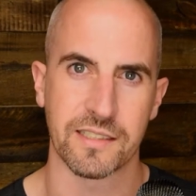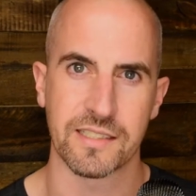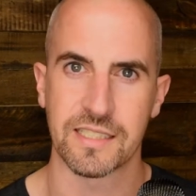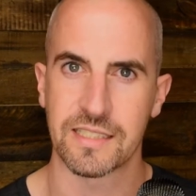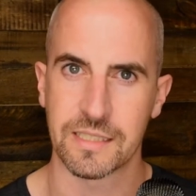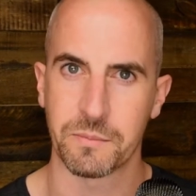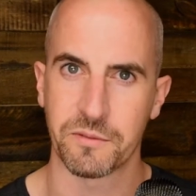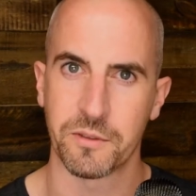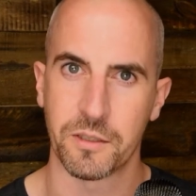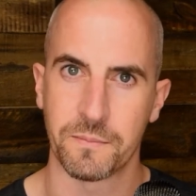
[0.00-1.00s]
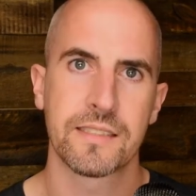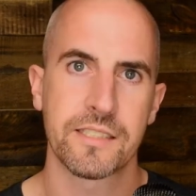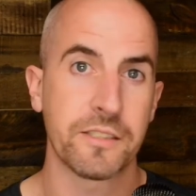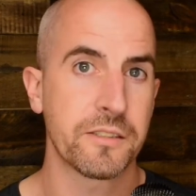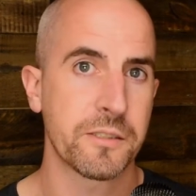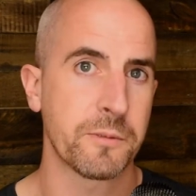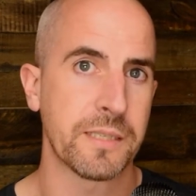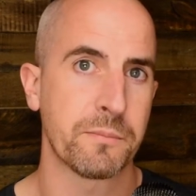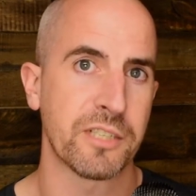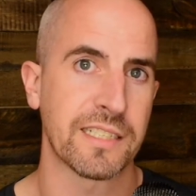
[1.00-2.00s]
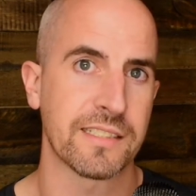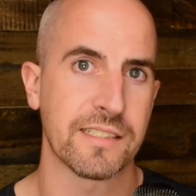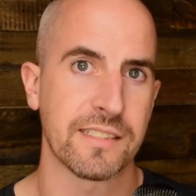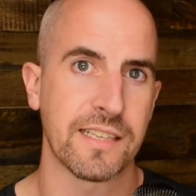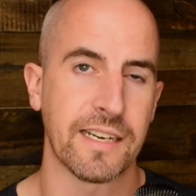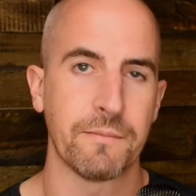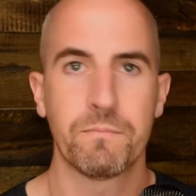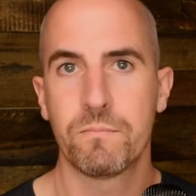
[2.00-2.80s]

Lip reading: as it did before. She goes away and practices that.